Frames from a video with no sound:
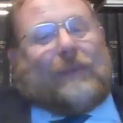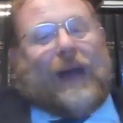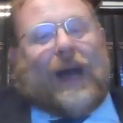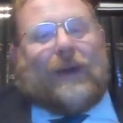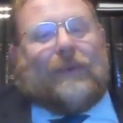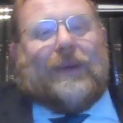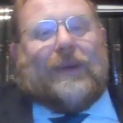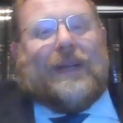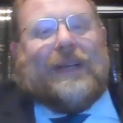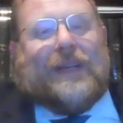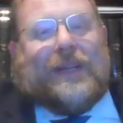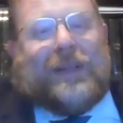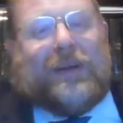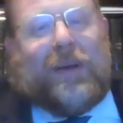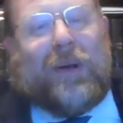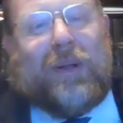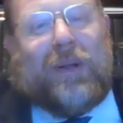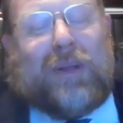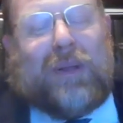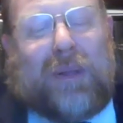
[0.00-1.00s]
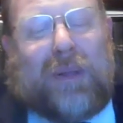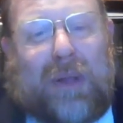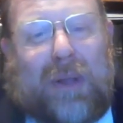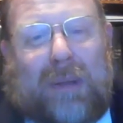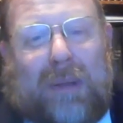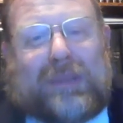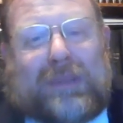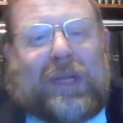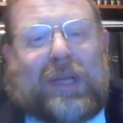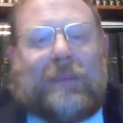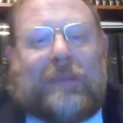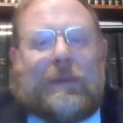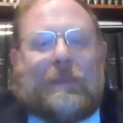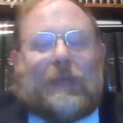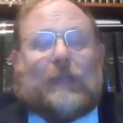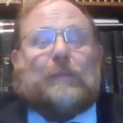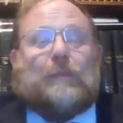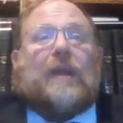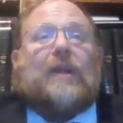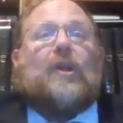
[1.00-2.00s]
Wow. The Lama are
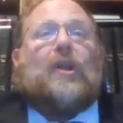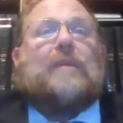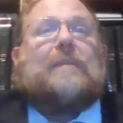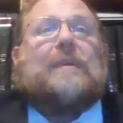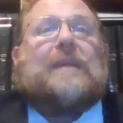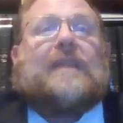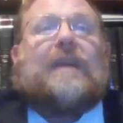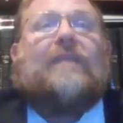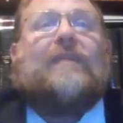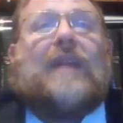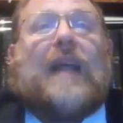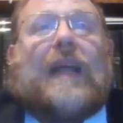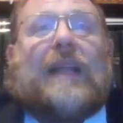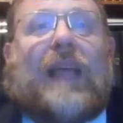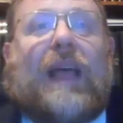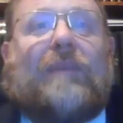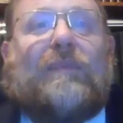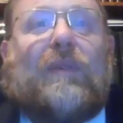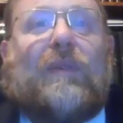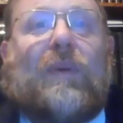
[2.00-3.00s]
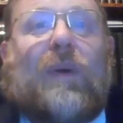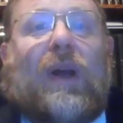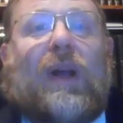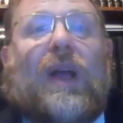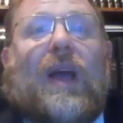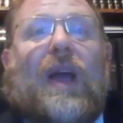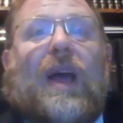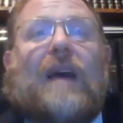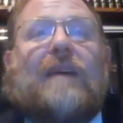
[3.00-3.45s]
much better than Lama for that type of work.